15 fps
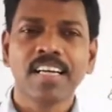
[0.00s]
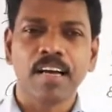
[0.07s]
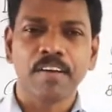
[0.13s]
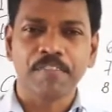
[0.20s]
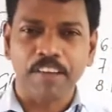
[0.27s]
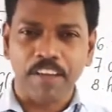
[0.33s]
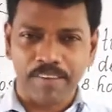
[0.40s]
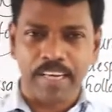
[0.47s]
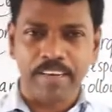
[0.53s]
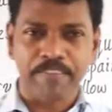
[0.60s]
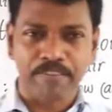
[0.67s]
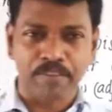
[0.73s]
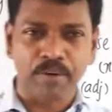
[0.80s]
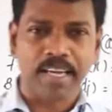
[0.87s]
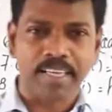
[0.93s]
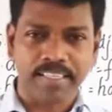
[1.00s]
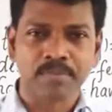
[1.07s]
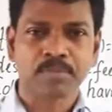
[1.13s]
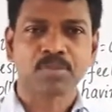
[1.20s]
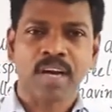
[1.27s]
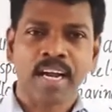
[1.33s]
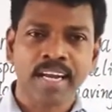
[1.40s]
favorite food
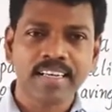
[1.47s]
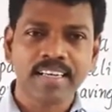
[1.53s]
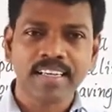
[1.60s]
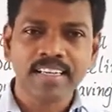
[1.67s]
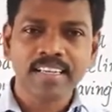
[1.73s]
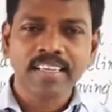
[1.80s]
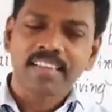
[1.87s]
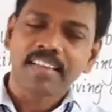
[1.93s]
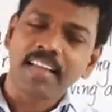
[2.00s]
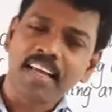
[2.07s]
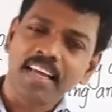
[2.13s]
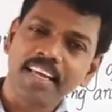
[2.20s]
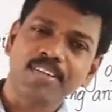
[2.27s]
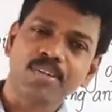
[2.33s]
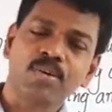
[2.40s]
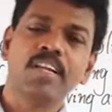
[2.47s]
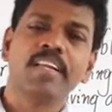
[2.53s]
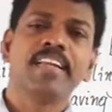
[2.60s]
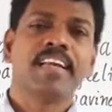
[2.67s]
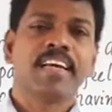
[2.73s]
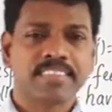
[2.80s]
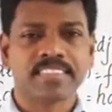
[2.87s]
items, right? They eat only
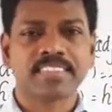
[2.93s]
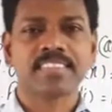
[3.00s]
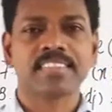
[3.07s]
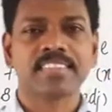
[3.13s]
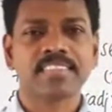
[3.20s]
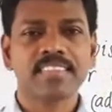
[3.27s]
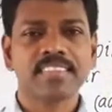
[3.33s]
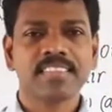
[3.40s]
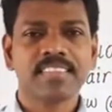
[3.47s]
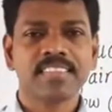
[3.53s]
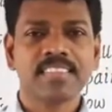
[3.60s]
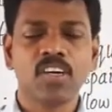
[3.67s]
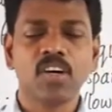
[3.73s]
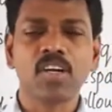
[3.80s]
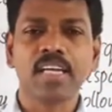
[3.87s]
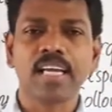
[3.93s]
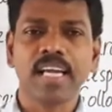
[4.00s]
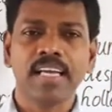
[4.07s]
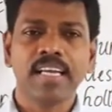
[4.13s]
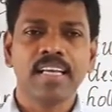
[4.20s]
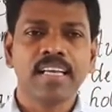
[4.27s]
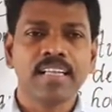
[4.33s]
nuts.
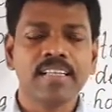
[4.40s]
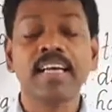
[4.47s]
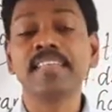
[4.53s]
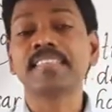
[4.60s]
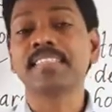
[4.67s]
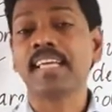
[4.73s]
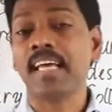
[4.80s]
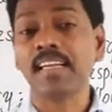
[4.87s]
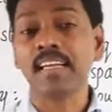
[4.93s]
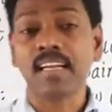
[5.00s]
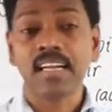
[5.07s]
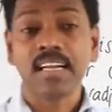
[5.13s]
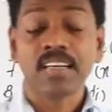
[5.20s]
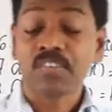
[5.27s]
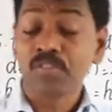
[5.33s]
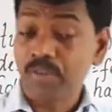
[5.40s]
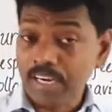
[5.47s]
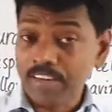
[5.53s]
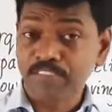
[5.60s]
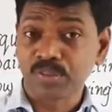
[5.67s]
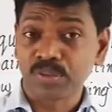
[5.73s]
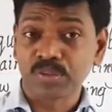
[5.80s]
Okay, nuts and dry
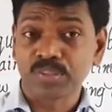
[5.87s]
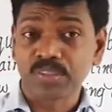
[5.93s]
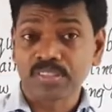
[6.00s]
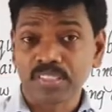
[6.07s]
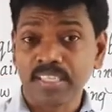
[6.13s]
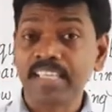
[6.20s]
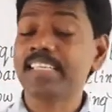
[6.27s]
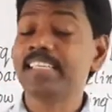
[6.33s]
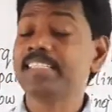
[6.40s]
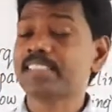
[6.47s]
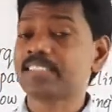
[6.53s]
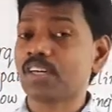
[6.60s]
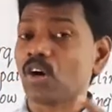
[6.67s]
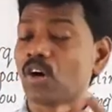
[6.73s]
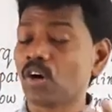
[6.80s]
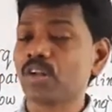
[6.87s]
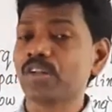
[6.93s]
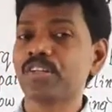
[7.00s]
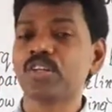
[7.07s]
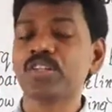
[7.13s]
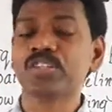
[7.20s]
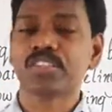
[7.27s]
fruits. They eat all
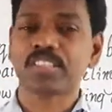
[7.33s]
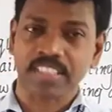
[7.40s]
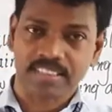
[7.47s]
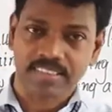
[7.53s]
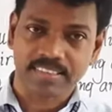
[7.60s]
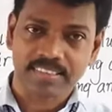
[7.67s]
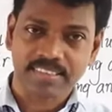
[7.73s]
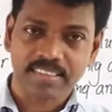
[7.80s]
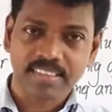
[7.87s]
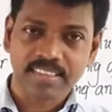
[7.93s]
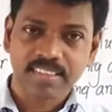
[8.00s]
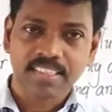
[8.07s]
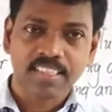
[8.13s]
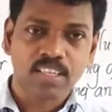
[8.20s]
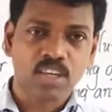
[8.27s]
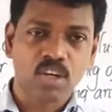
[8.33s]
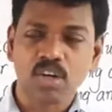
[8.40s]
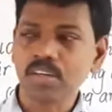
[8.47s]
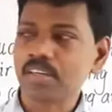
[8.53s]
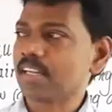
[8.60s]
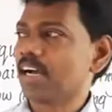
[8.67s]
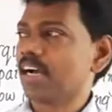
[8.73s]
those things. Not